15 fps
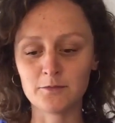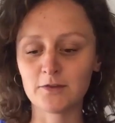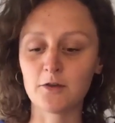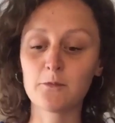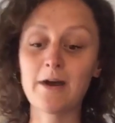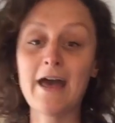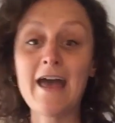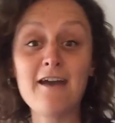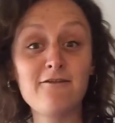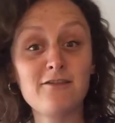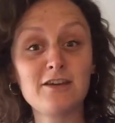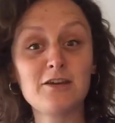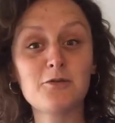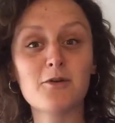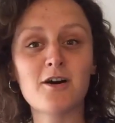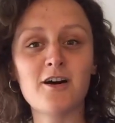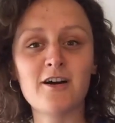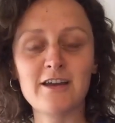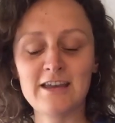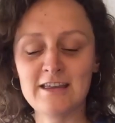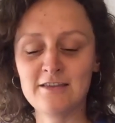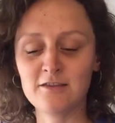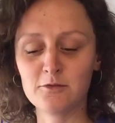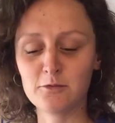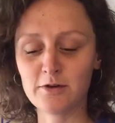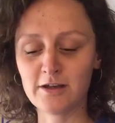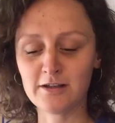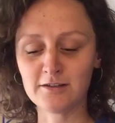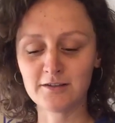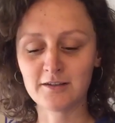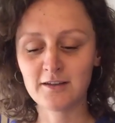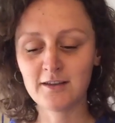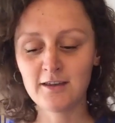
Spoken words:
so wherever you are in the world.